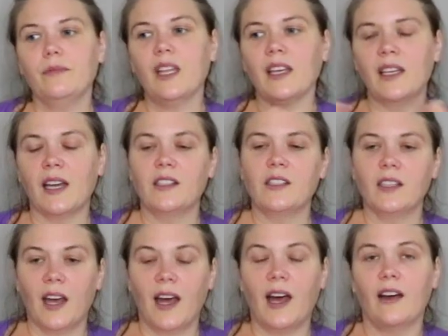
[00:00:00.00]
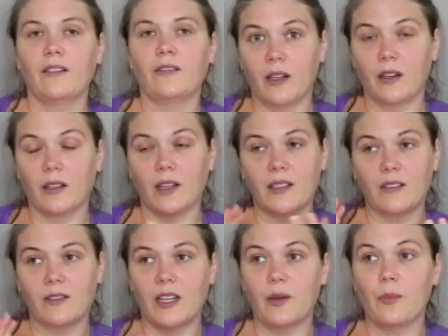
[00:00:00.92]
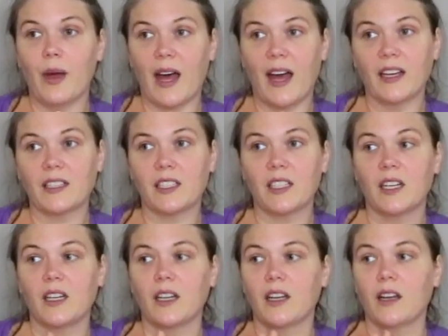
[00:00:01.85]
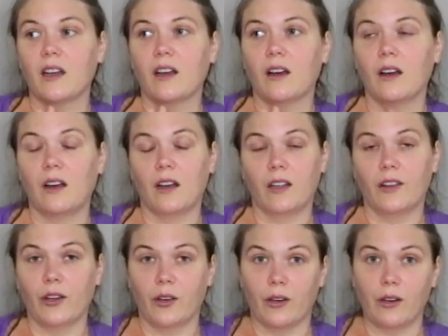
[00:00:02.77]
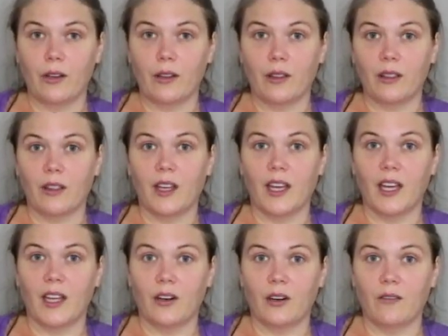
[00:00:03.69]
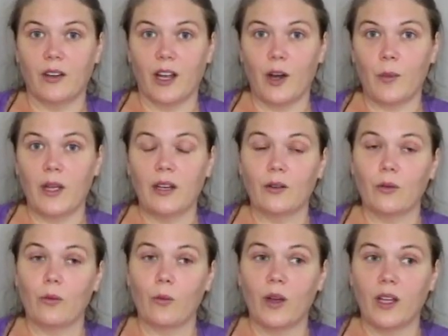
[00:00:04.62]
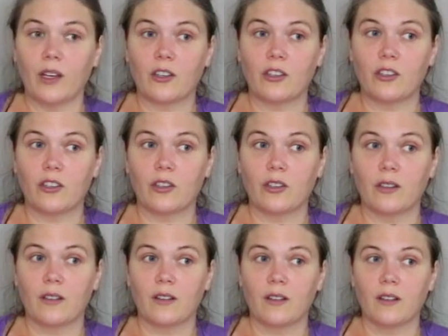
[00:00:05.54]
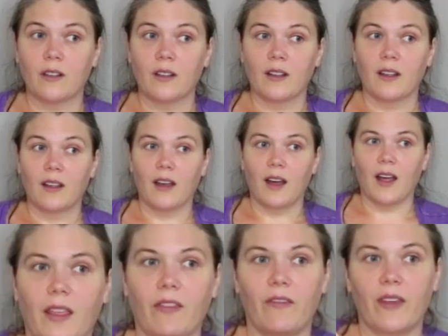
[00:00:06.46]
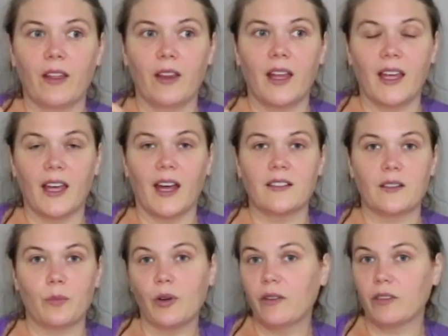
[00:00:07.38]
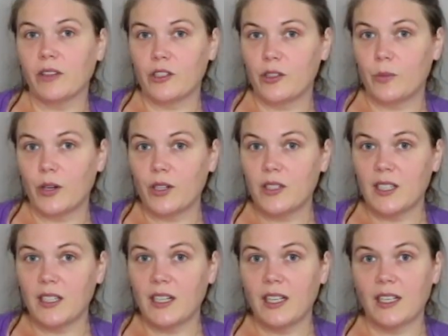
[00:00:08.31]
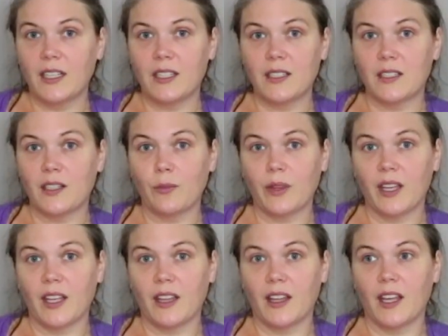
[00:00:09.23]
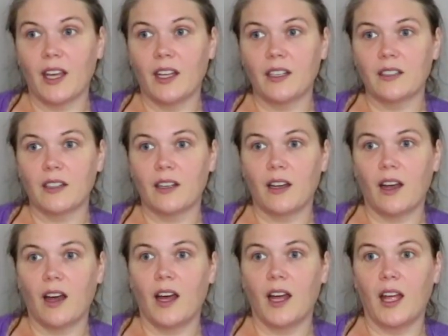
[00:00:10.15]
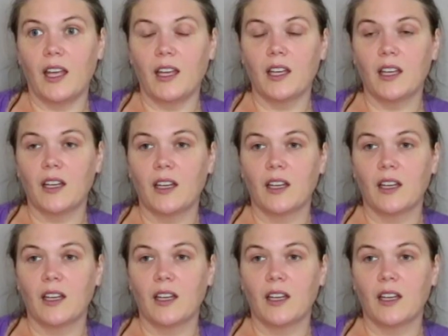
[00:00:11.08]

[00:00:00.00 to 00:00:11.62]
yeah, to have less of an impact on the earth and our environment, which I feel like as a privileged person is something that I